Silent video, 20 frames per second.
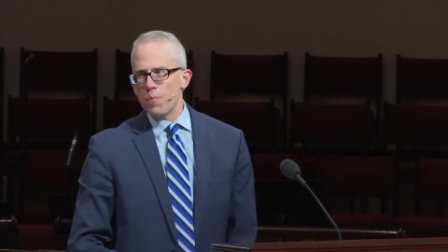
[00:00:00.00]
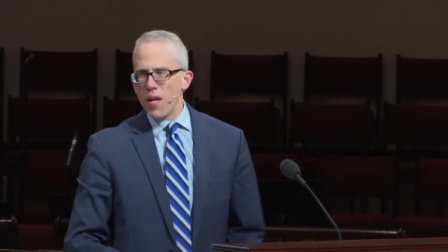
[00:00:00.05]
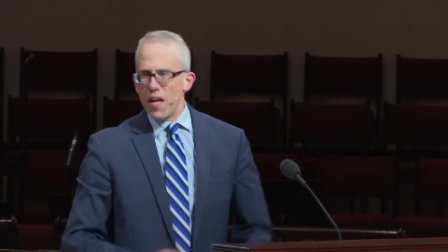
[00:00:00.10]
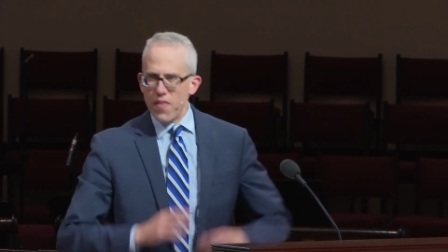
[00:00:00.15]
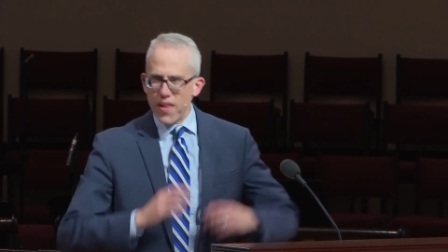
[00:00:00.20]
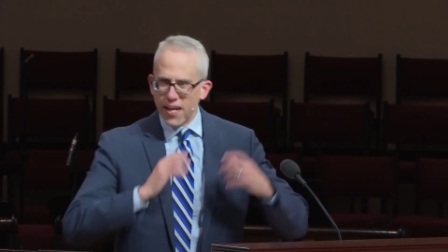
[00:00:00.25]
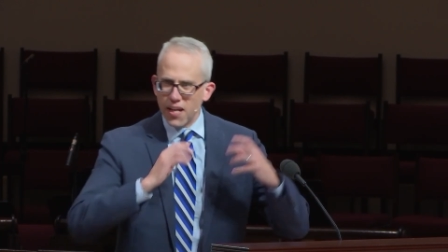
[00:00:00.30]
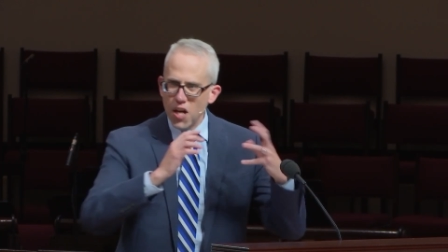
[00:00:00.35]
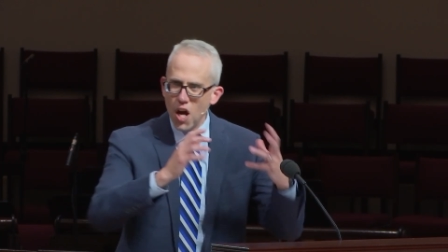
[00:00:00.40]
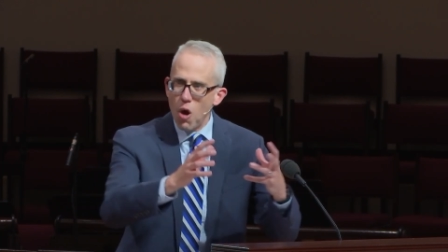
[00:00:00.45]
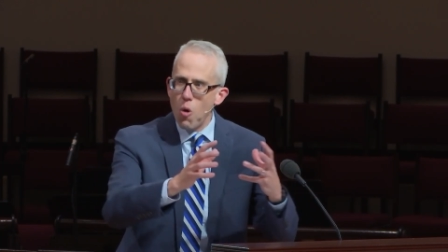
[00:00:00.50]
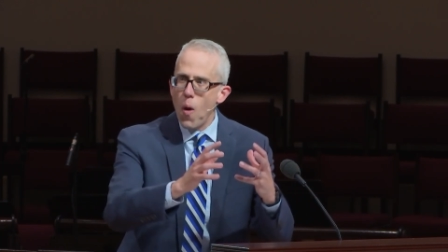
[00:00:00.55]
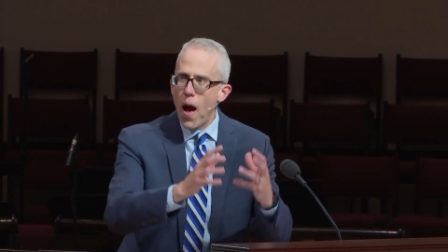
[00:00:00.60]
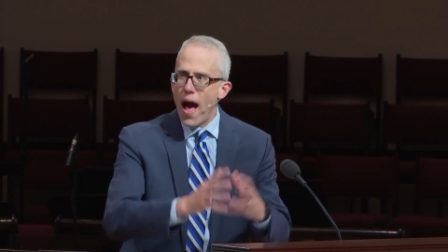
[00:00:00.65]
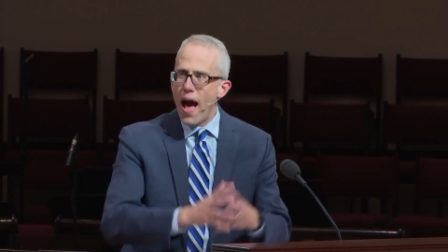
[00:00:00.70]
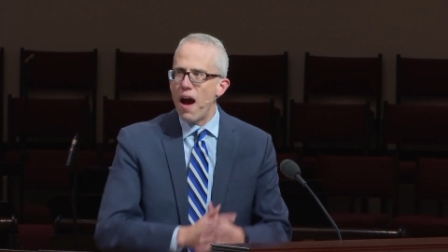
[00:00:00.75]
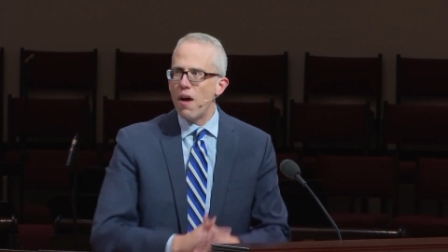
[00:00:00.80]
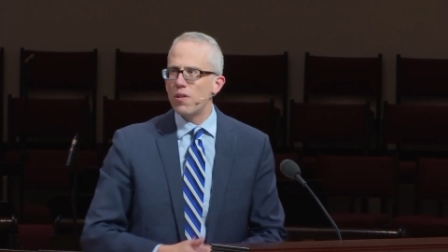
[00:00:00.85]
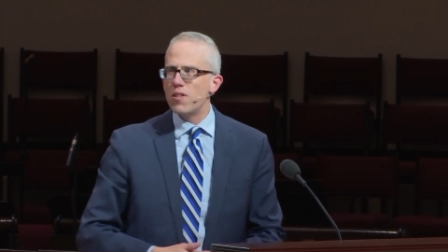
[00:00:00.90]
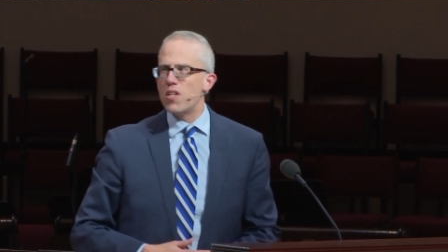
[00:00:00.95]
And they go
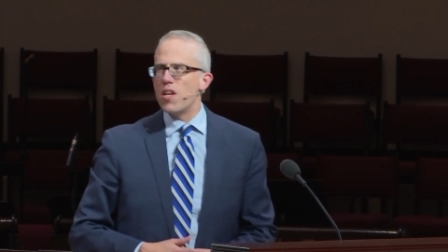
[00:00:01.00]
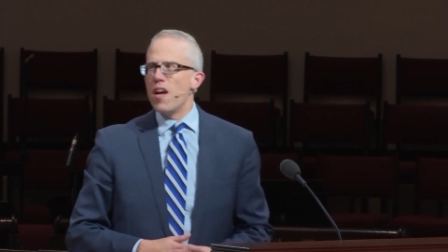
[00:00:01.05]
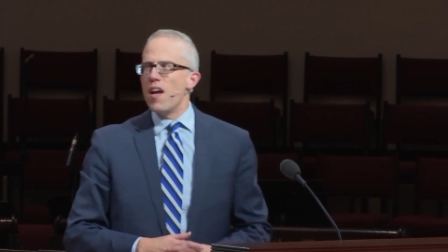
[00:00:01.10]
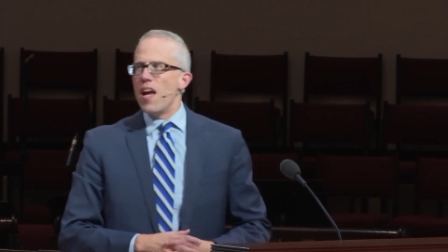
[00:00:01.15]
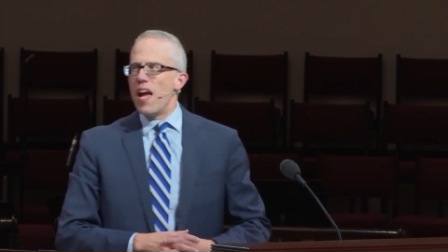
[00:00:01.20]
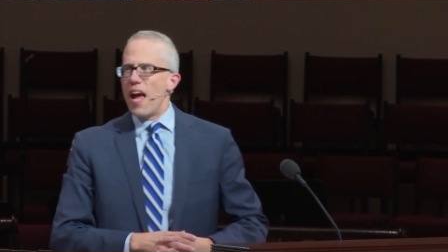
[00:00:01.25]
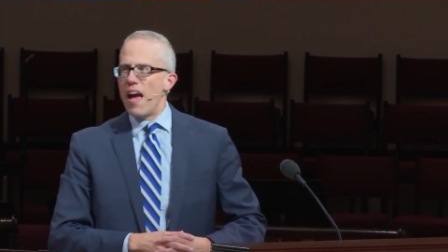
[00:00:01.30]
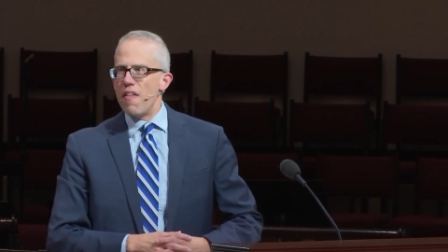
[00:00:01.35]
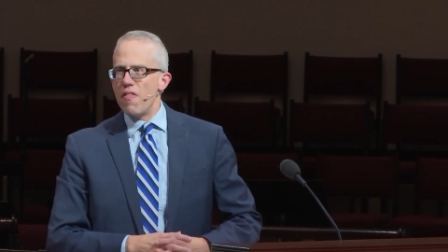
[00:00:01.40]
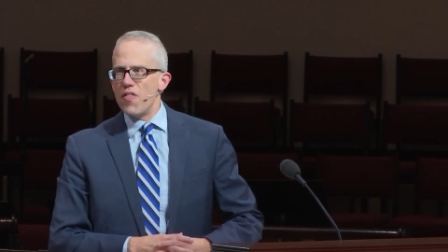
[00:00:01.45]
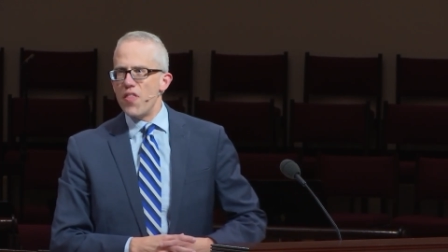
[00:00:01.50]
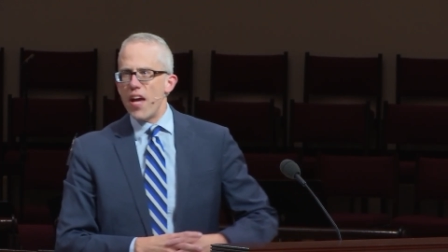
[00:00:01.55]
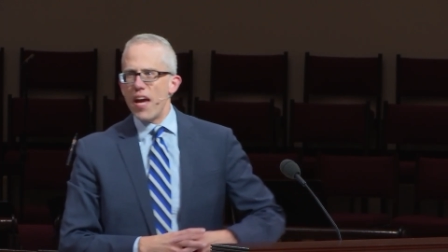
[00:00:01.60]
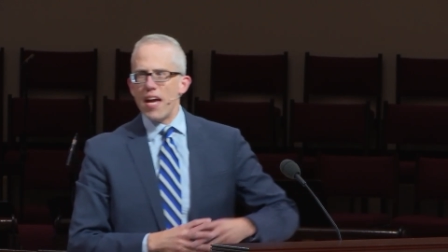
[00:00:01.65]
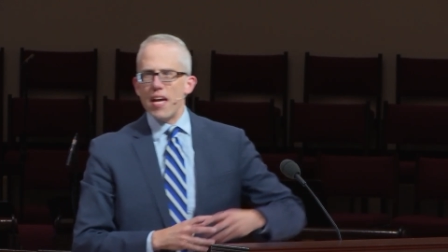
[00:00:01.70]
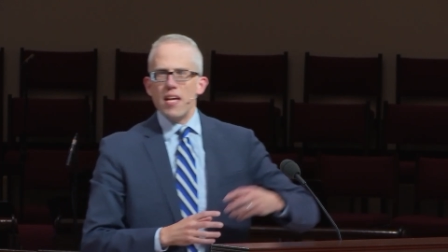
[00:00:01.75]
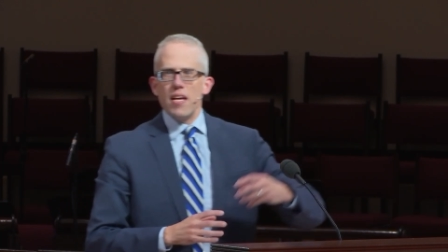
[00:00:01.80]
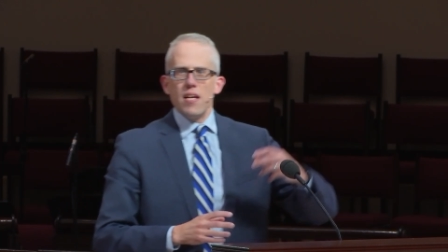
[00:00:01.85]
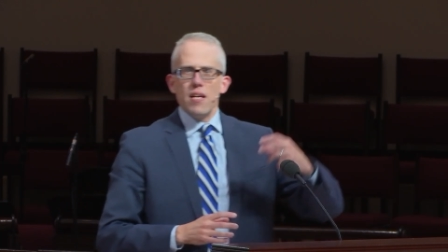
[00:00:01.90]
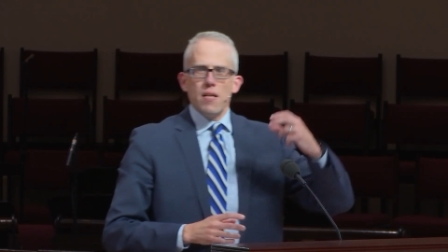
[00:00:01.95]
out and
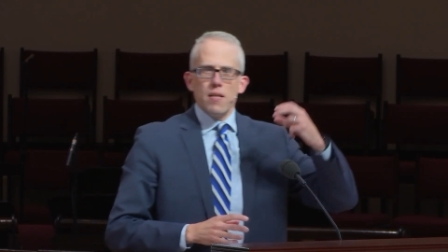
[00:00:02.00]
they